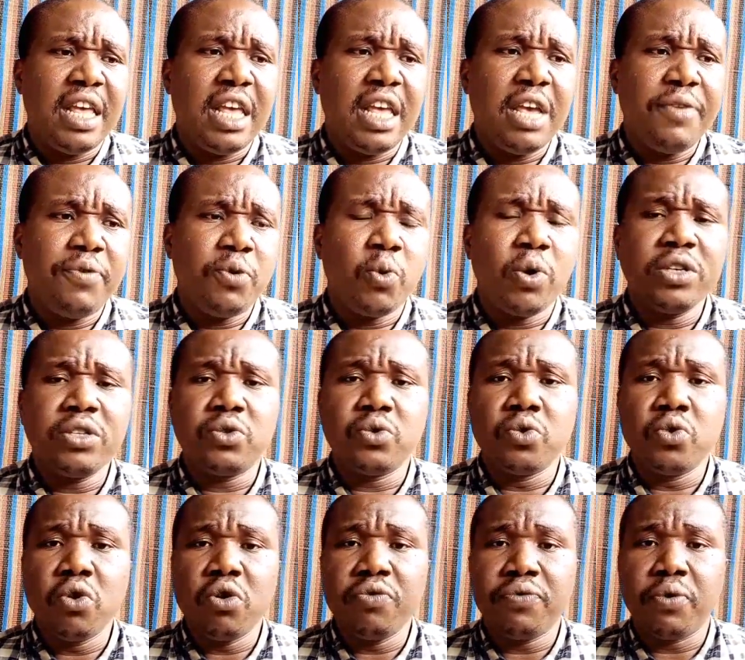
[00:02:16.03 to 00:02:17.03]
if you want to
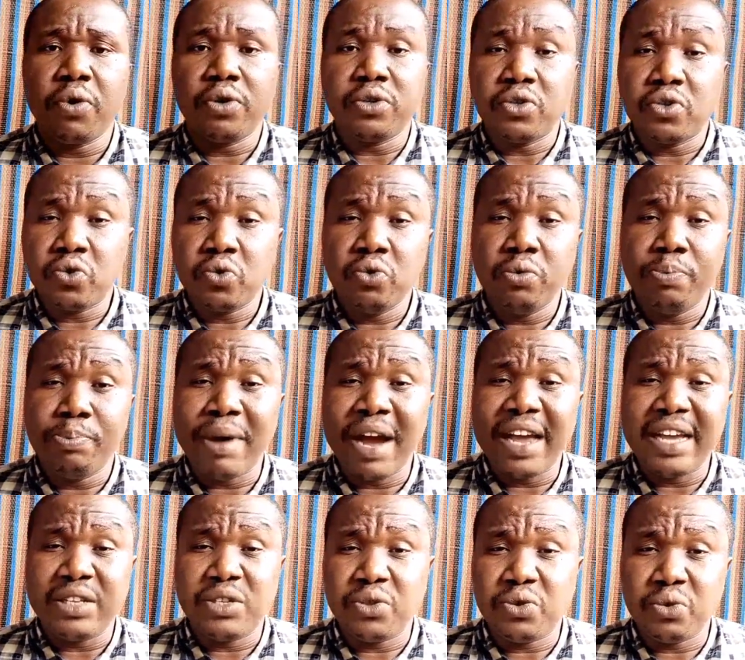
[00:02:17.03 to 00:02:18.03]
go for
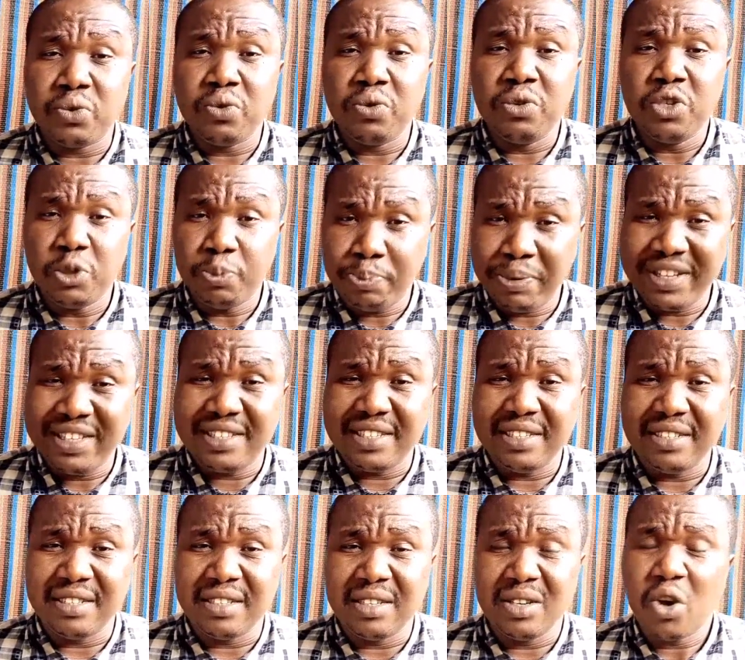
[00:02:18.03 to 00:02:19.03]
2x2
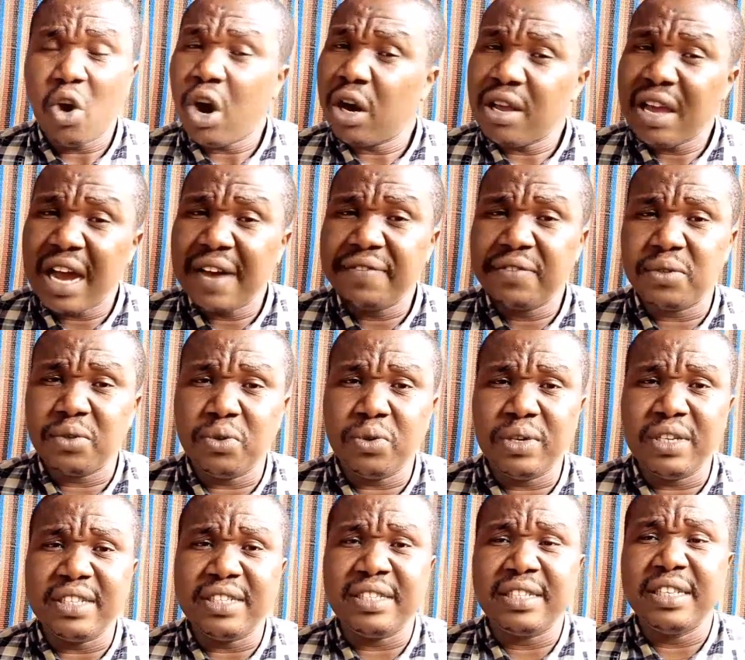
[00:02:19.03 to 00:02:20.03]
spacing, all you have to do
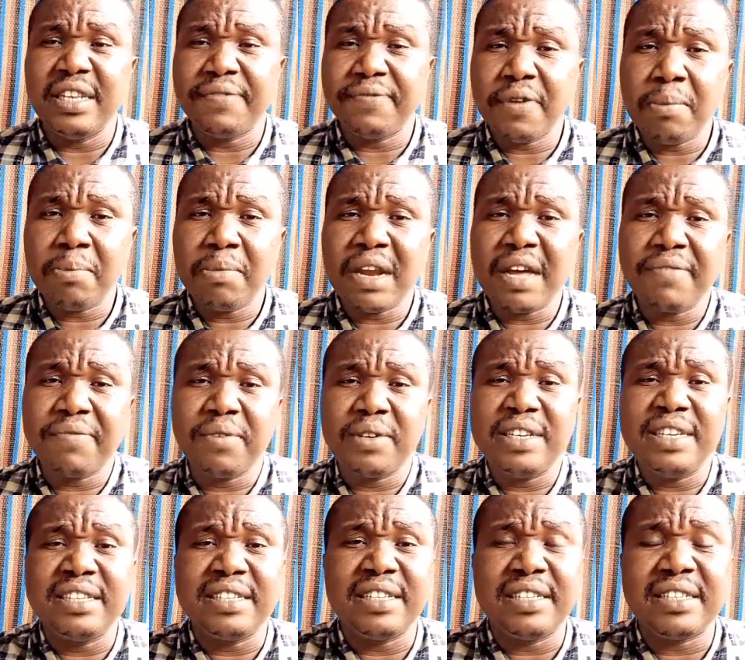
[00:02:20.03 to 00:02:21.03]
is, the formula for
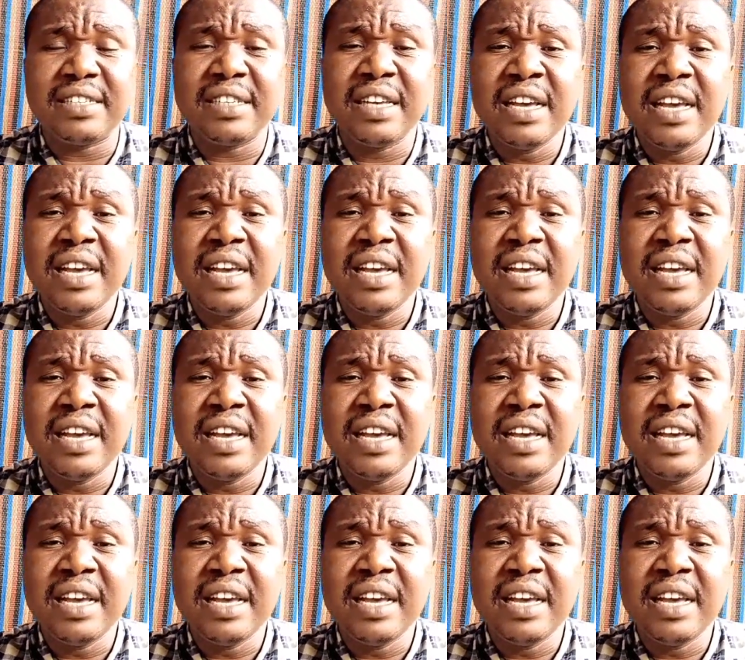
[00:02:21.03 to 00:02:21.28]
this is